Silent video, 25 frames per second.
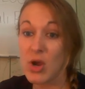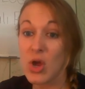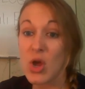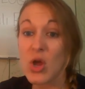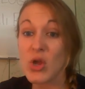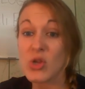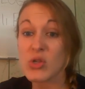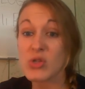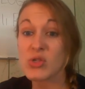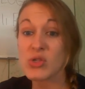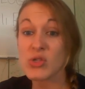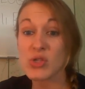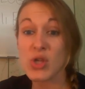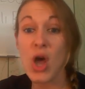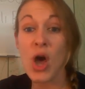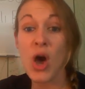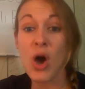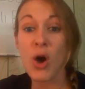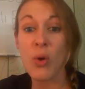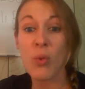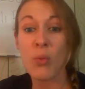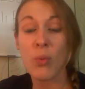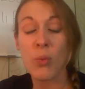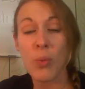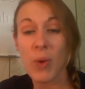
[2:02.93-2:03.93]

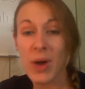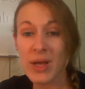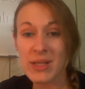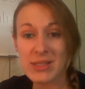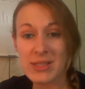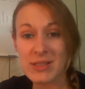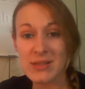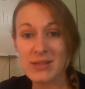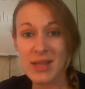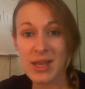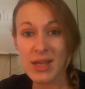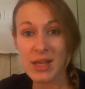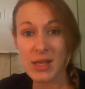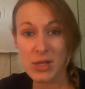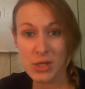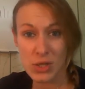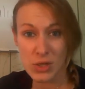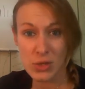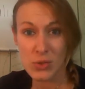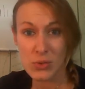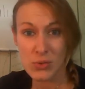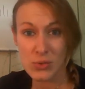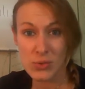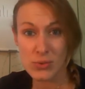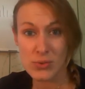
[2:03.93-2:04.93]
So what did they
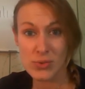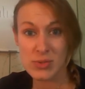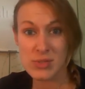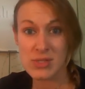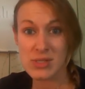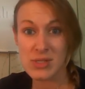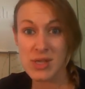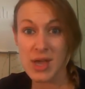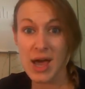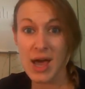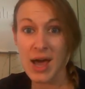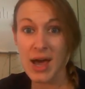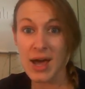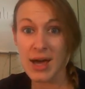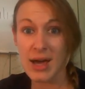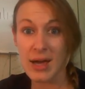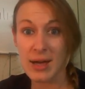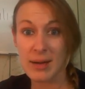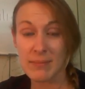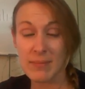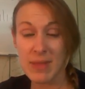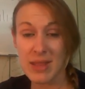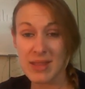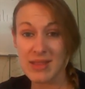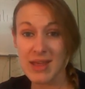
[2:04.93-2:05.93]
use
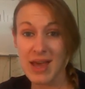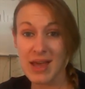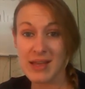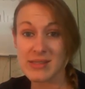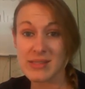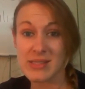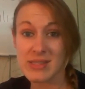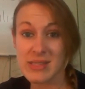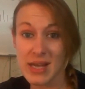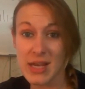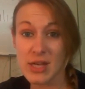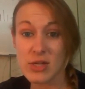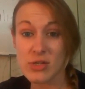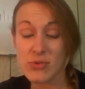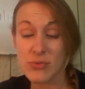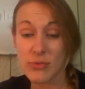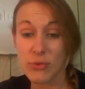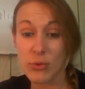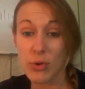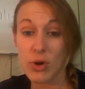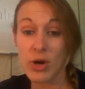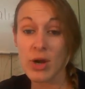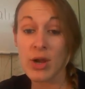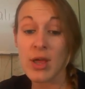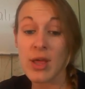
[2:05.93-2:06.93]
that stage
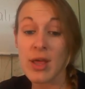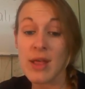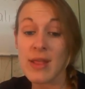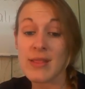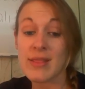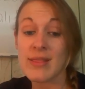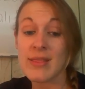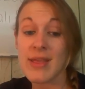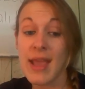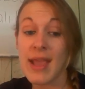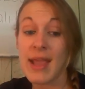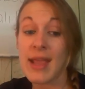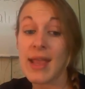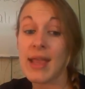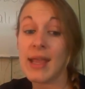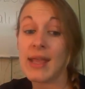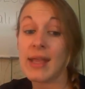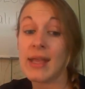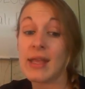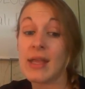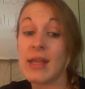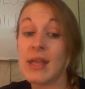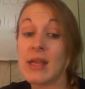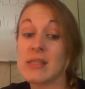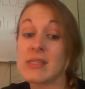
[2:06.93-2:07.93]
for?
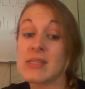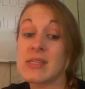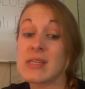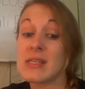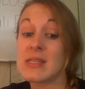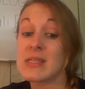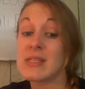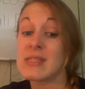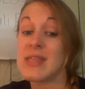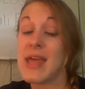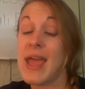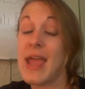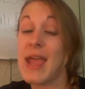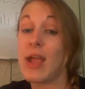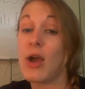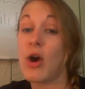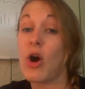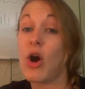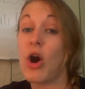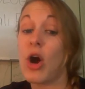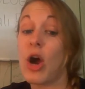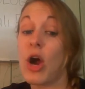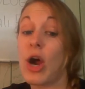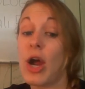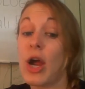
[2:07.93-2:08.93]
Since they
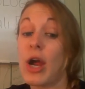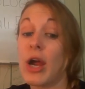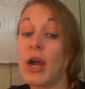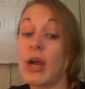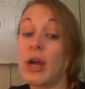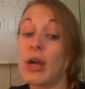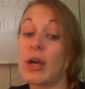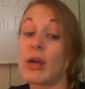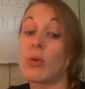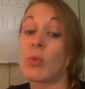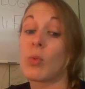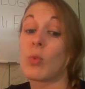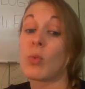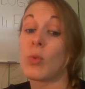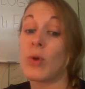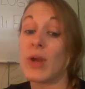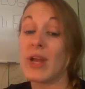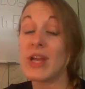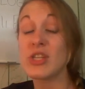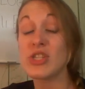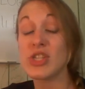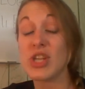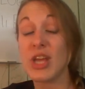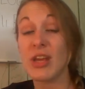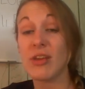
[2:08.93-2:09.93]
are
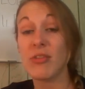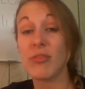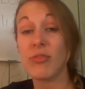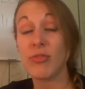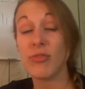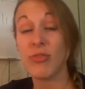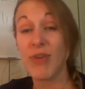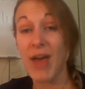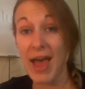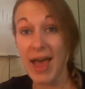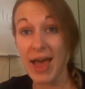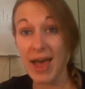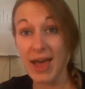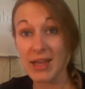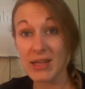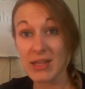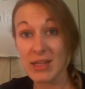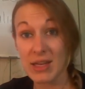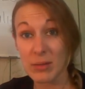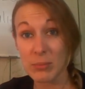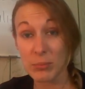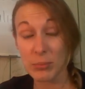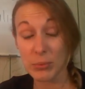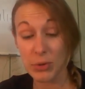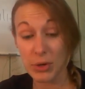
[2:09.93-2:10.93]
rich in fat
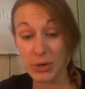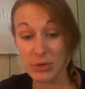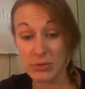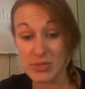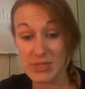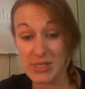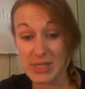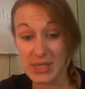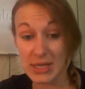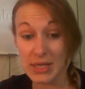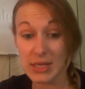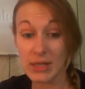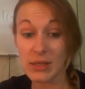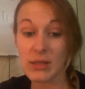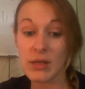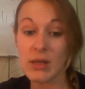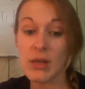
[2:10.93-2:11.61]
and protein,